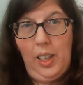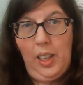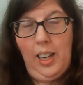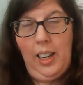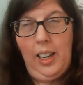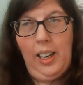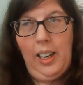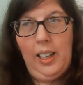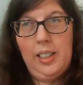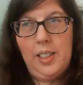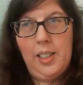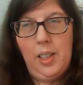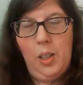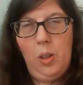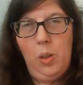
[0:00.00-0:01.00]
And
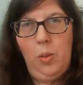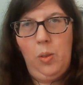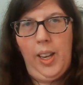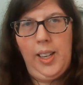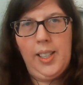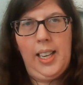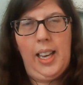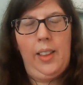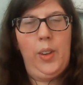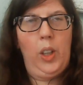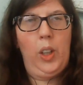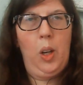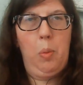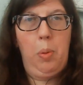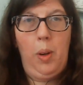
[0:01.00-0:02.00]
so they decide they're
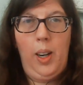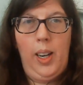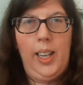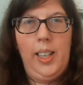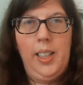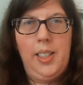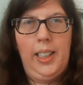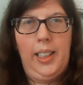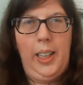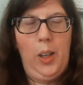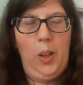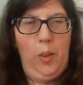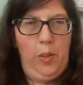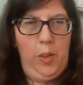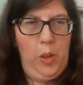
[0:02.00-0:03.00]
going to pray to take care
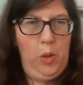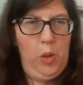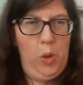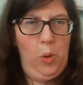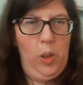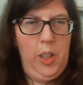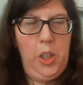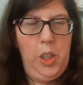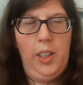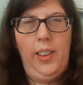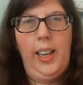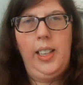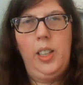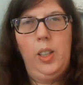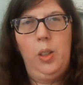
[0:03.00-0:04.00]
of the food shortage, and
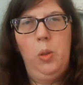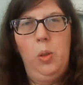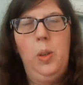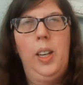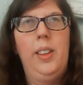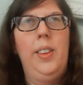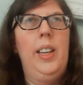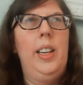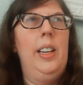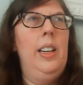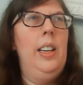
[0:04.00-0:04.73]
they do. And then